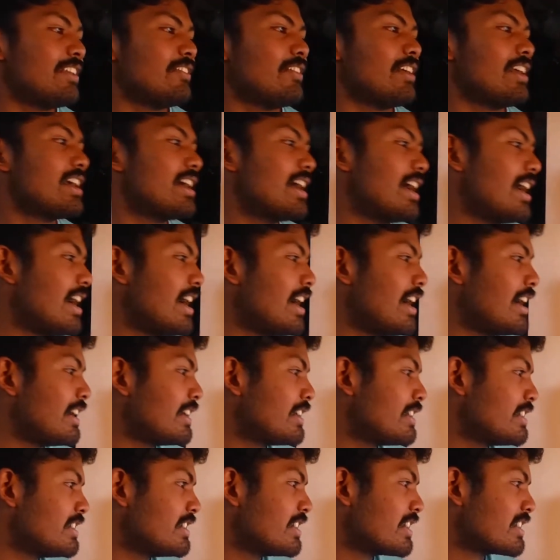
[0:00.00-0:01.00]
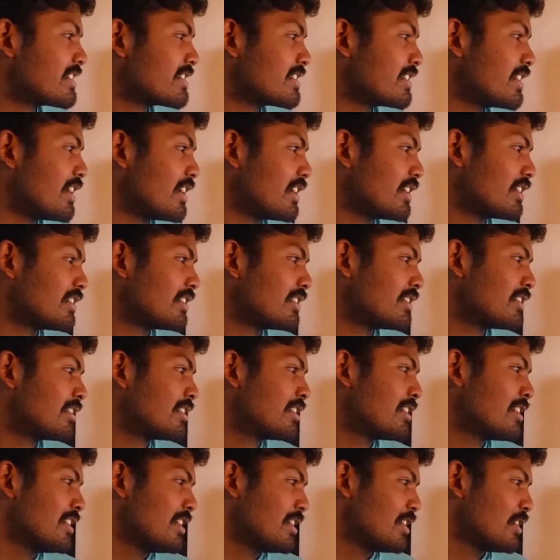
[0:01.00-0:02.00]
anyway uh, yes sir
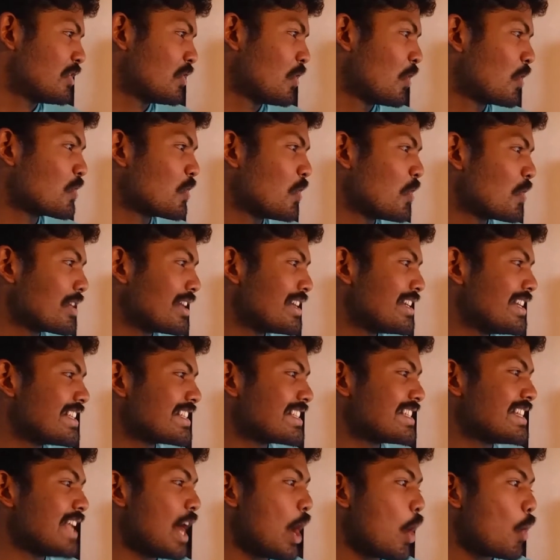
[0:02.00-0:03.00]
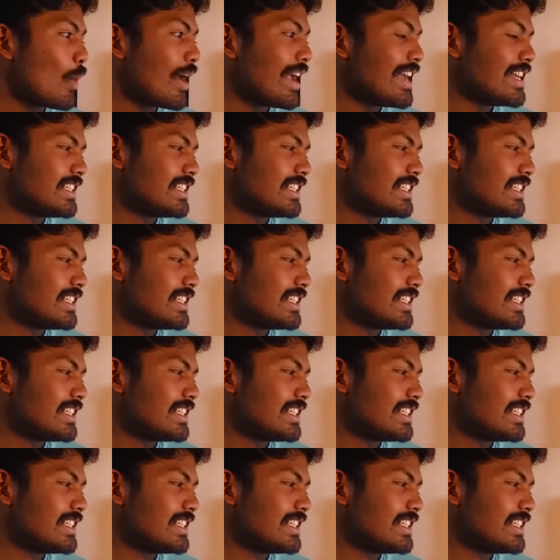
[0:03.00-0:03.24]
lord oden is now